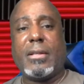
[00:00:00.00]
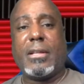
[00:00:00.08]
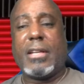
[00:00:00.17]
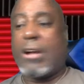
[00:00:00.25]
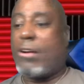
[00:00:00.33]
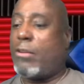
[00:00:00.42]

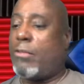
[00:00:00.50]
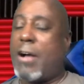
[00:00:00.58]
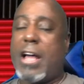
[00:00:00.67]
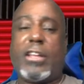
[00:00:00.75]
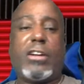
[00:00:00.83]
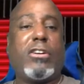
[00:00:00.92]
Now, her
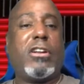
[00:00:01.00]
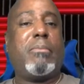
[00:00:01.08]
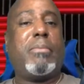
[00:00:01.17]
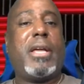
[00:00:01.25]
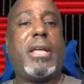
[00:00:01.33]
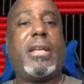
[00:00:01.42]
father could
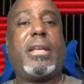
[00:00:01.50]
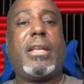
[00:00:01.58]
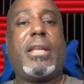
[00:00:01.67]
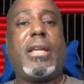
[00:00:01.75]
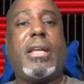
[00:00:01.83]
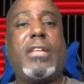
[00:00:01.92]
have been
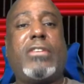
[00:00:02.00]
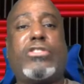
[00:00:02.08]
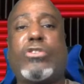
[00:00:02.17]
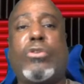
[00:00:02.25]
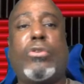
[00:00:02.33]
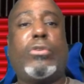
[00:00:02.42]
in
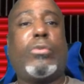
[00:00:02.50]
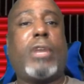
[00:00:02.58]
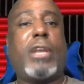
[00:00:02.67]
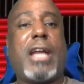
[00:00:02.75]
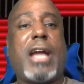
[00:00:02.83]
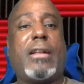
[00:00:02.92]
school or
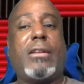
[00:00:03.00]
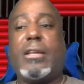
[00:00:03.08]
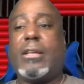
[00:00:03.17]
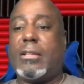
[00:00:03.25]
whatnot.